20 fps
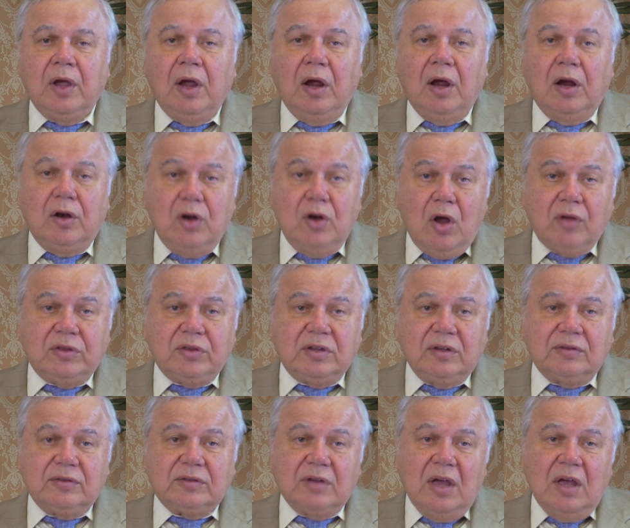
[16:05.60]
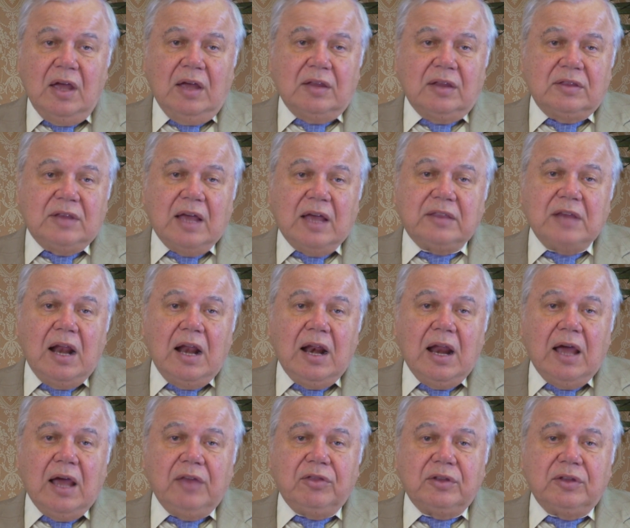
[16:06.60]
Notice that
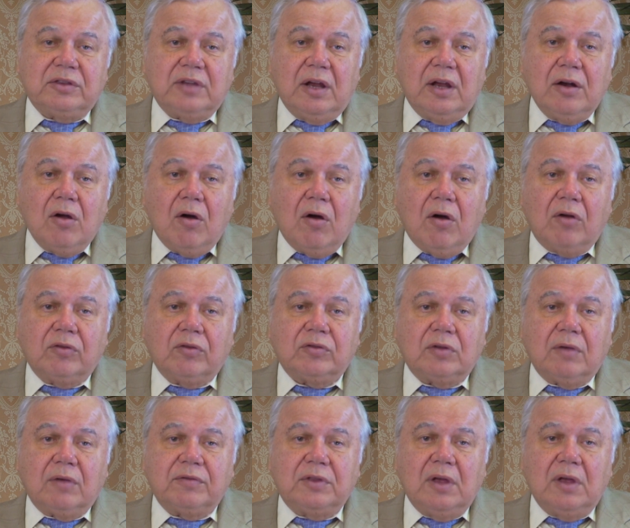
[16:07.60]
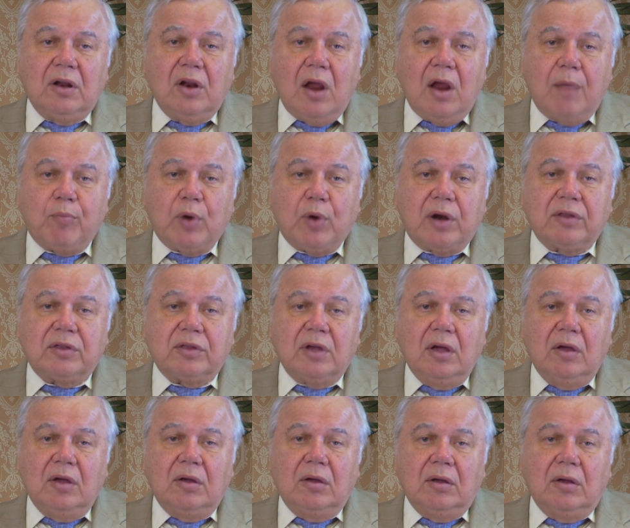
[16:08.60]
unlike the 10 horns of the leopard
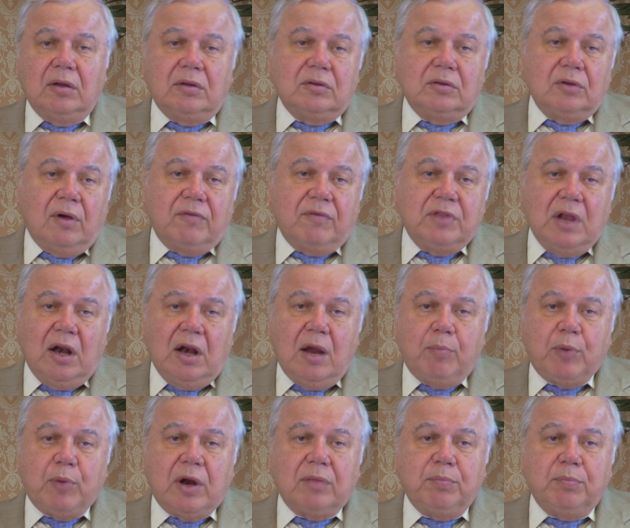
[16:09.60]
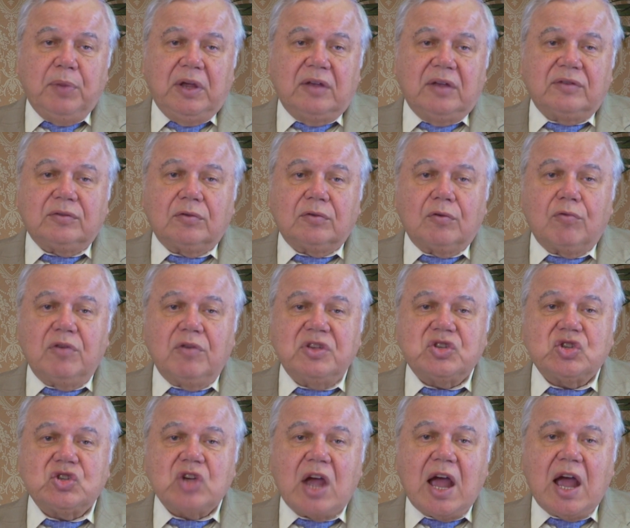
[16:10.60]
beast,
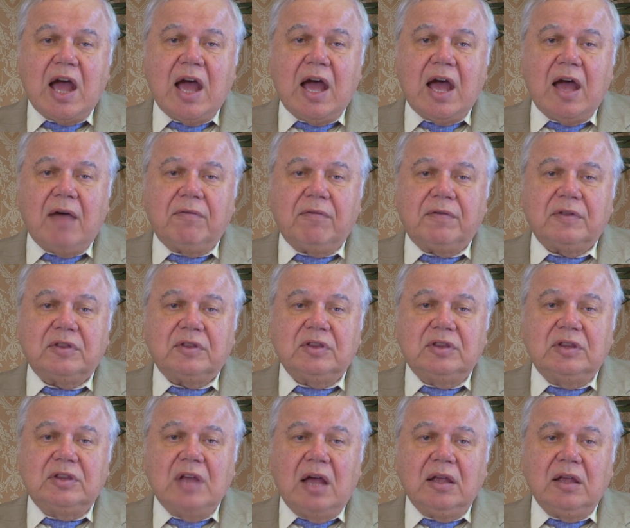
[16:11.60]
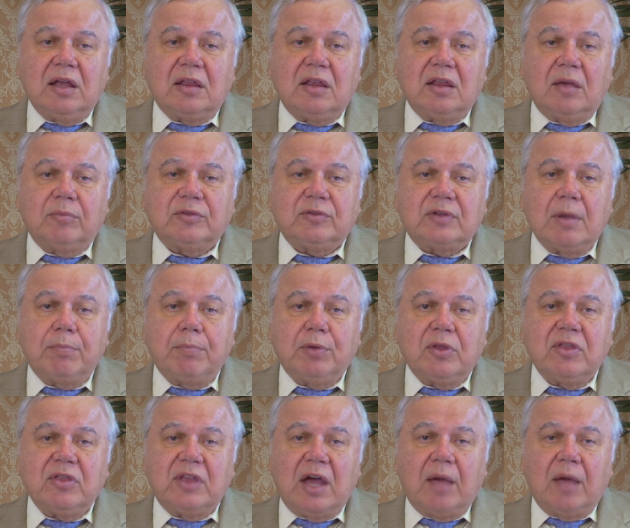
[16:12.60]
which have diadems
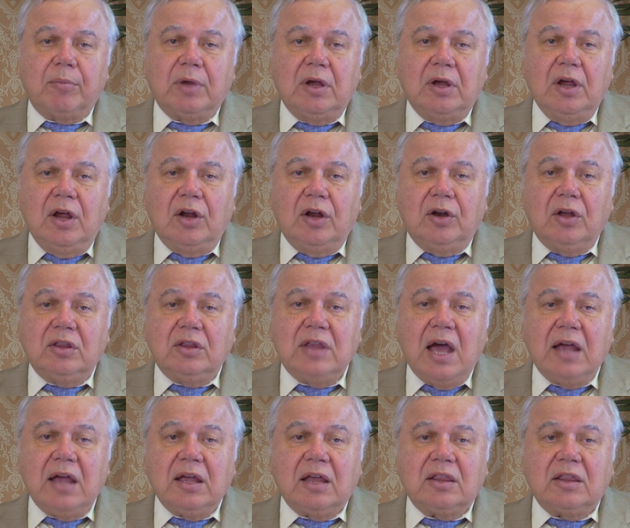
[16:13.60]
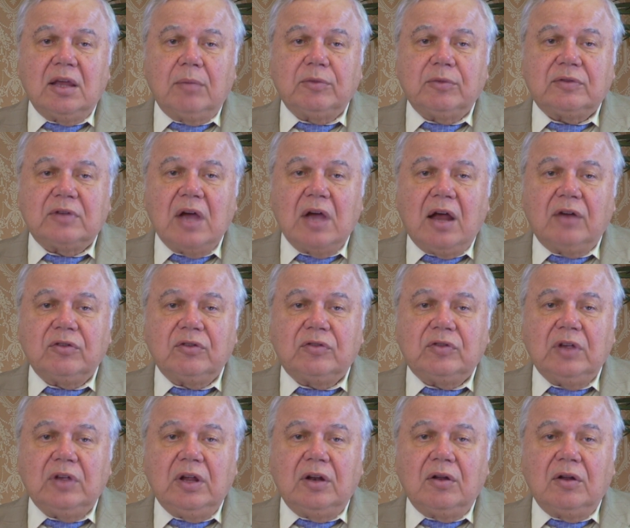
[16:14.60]
upon them, no diadems are
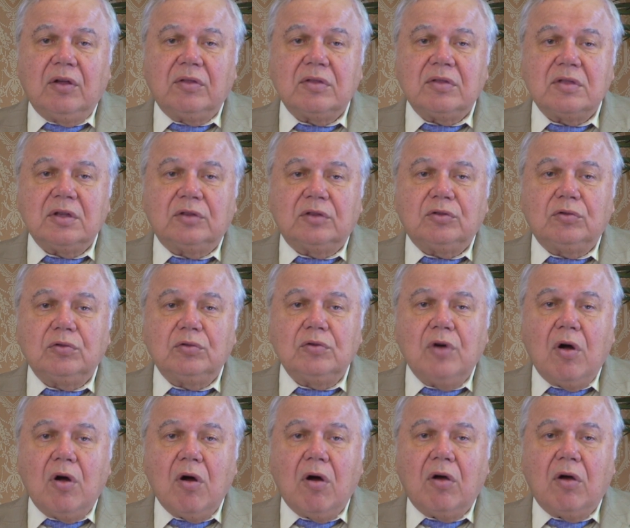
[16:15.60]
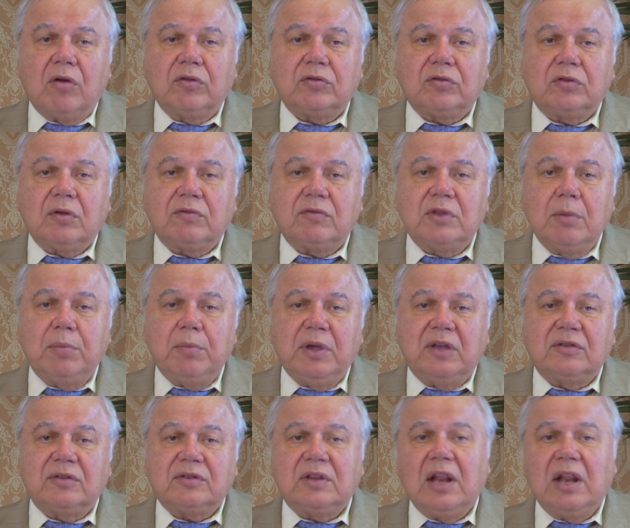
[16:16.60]
seen on the 2 horns of the
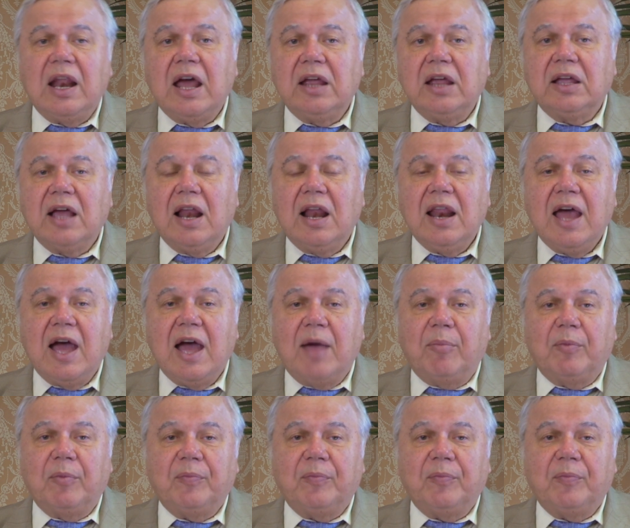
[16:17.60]
beast like a lamb,